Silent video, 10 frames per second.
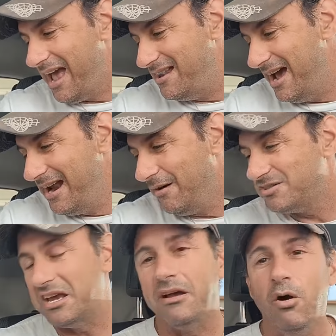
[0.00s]
And then I
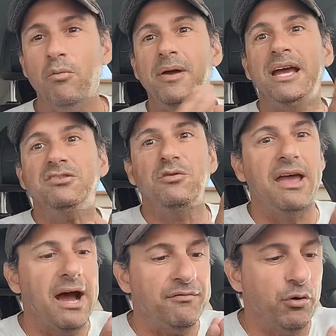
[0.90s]
was like, oh man, do
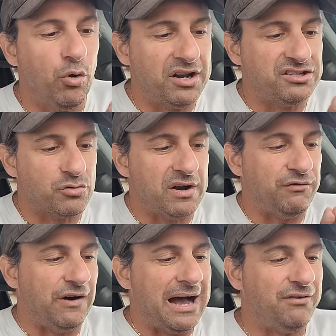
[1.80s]
they have the 1 in
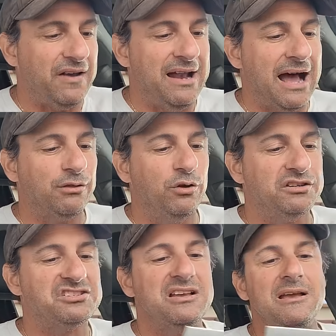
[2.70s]
25? And I
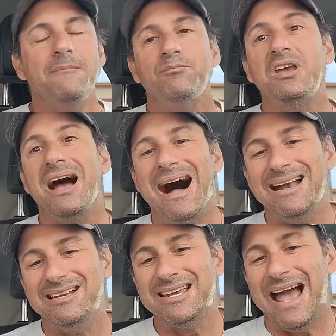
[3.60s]
looked
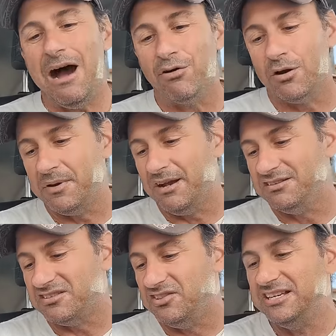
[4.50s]
behind the counter
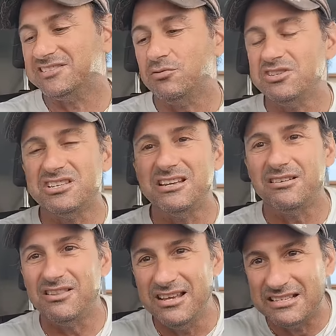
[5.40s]
because this was the
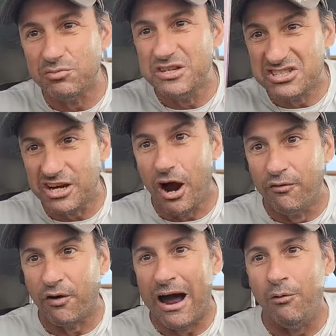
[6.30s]
this was the
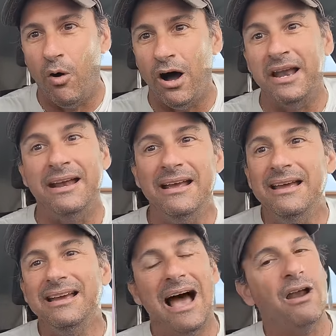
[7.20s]
cover I wanted.
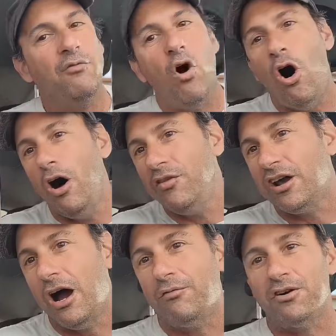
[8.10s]
Out of all
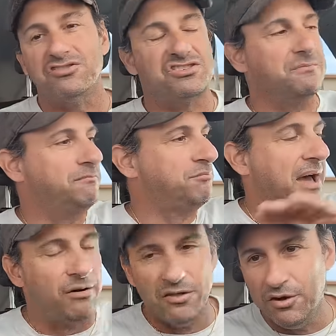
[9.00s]
the covers,
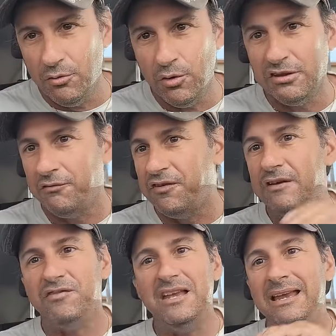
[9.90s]
better than 1 to
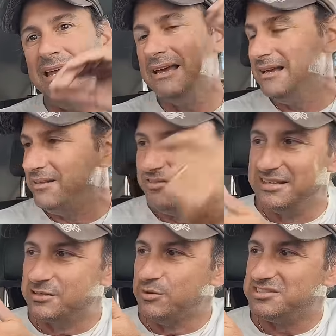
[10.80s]
50,
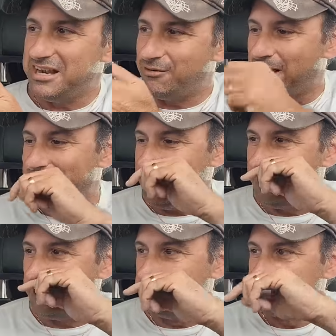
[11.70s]
this was it right
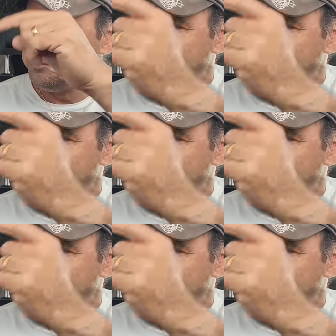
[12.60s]
here.